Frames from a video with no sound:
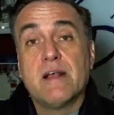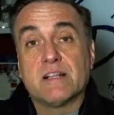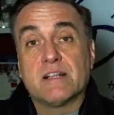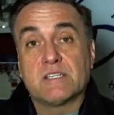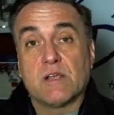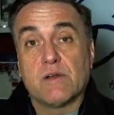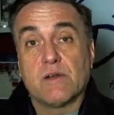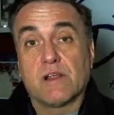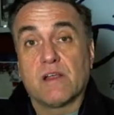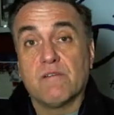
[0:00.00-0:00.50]

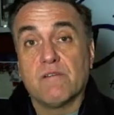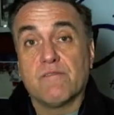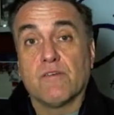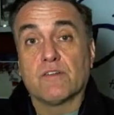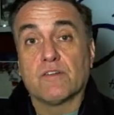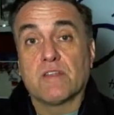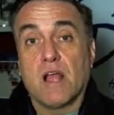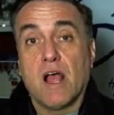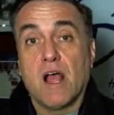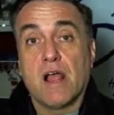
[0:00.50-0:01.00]
That's gonna
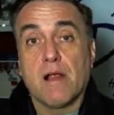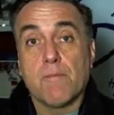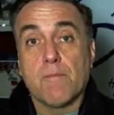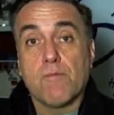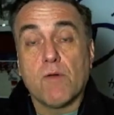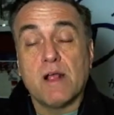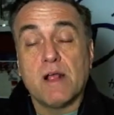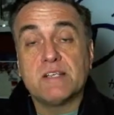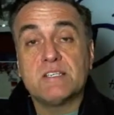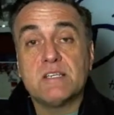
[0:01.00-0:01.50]
convert to higher
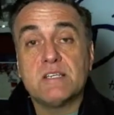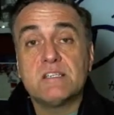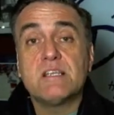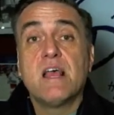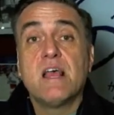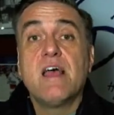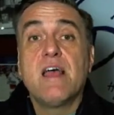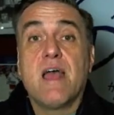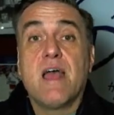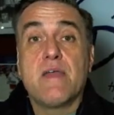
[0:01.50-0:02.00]

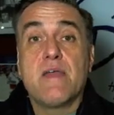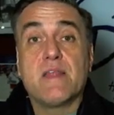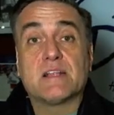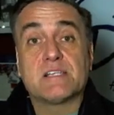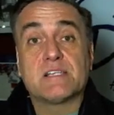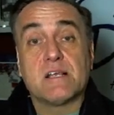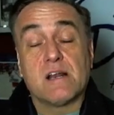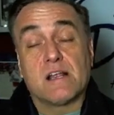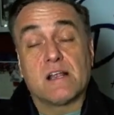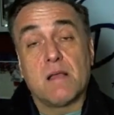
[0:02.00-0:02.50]
prices, and
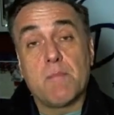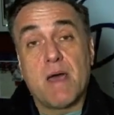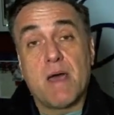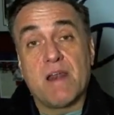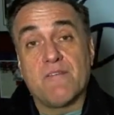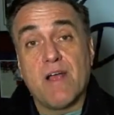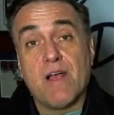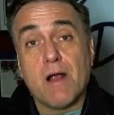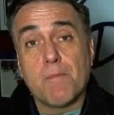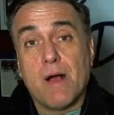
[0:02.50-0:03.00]
that's gonna come
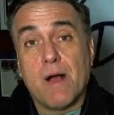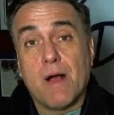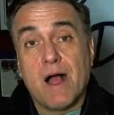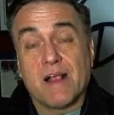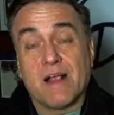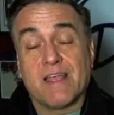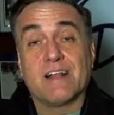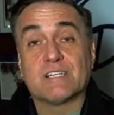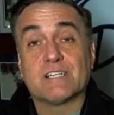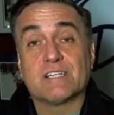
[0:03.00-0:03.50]
out of our
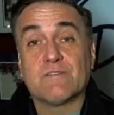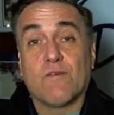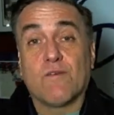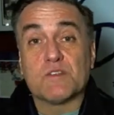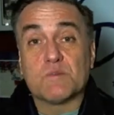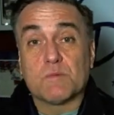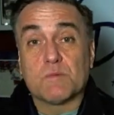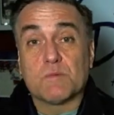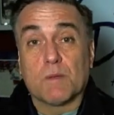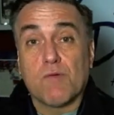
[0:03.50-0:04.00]
pocket as
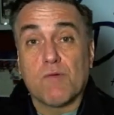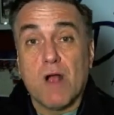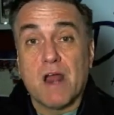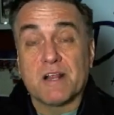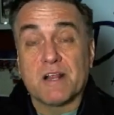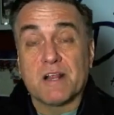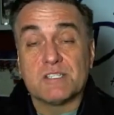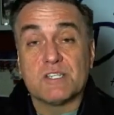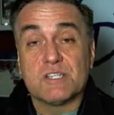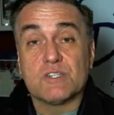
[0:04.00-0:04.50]
far as the
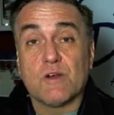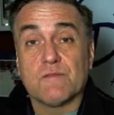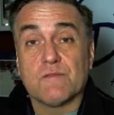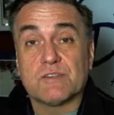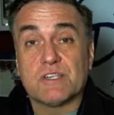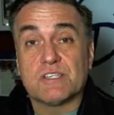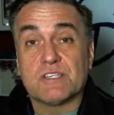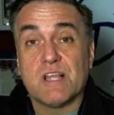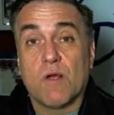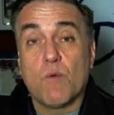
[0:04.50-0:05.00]
products and
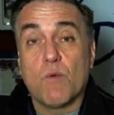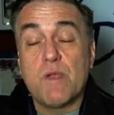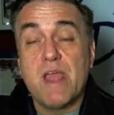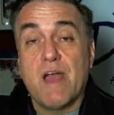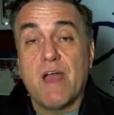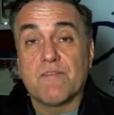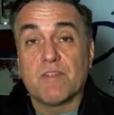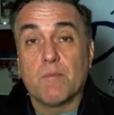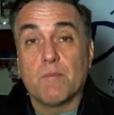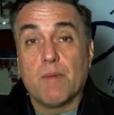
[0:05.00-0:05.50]
services that we
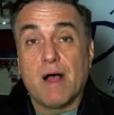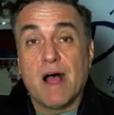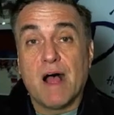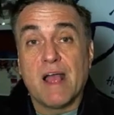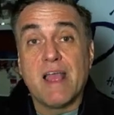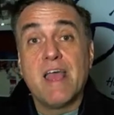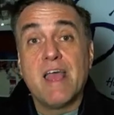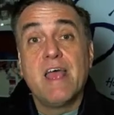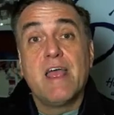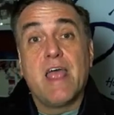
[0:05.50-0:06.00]
have to
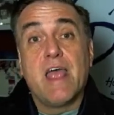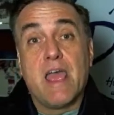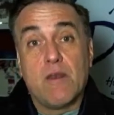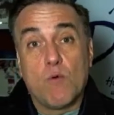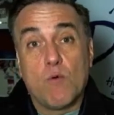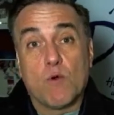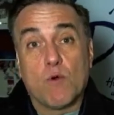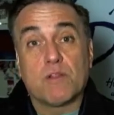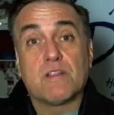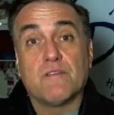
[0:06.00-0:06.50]
buy
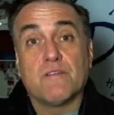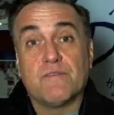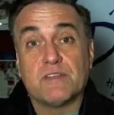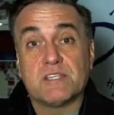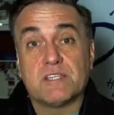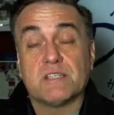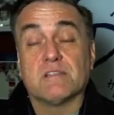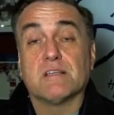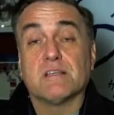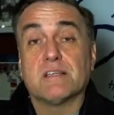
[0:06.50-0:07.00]
in order to
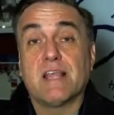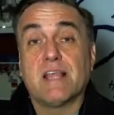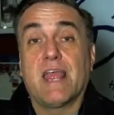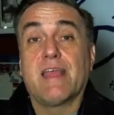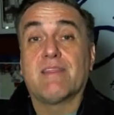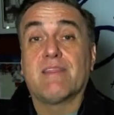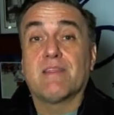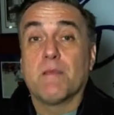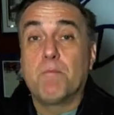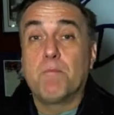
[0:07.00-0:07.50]

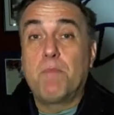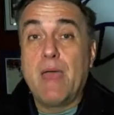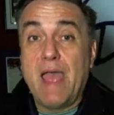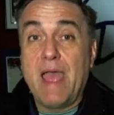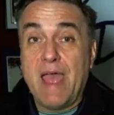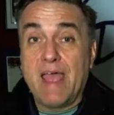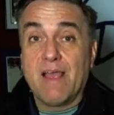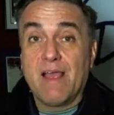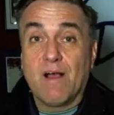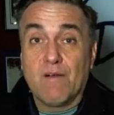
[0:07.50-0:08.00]
facilitate the
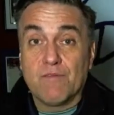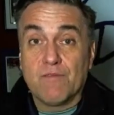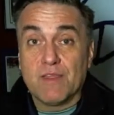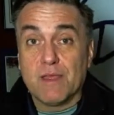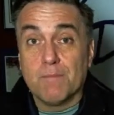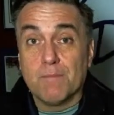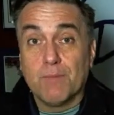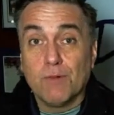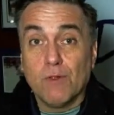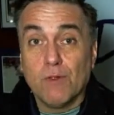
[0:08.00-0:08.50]
pay of
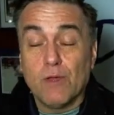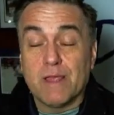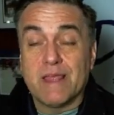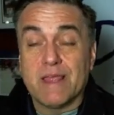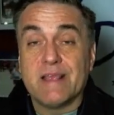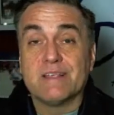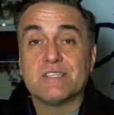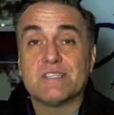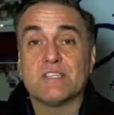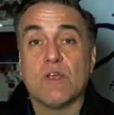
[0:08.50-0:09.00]
the
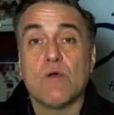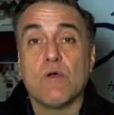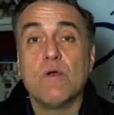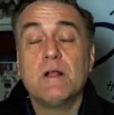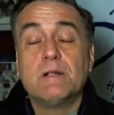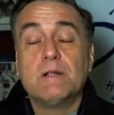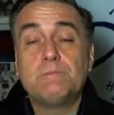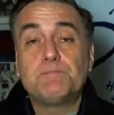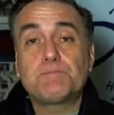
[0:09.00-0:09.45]
employee. So